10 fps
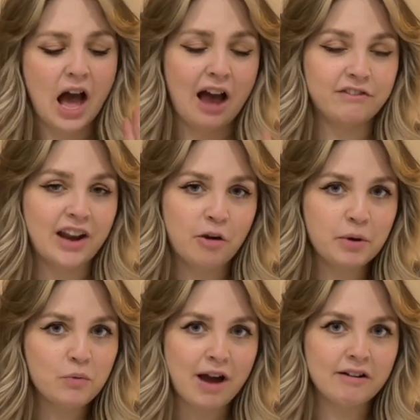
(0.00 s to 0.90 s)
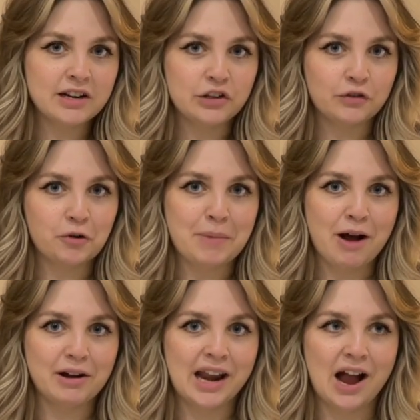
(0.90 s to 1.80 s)
I've now been wearing these for
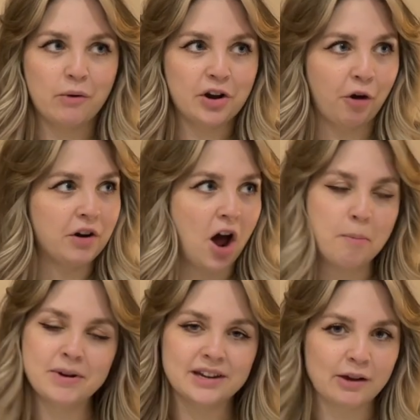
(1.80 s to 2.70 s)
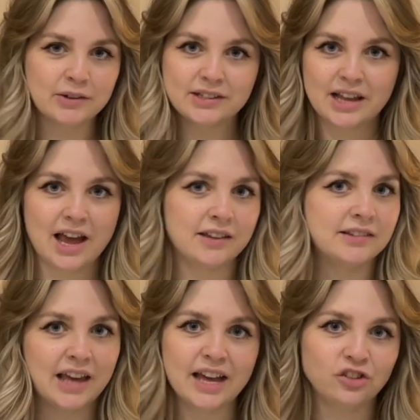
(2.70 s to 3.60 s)
about an hour, going up and down stairs, getting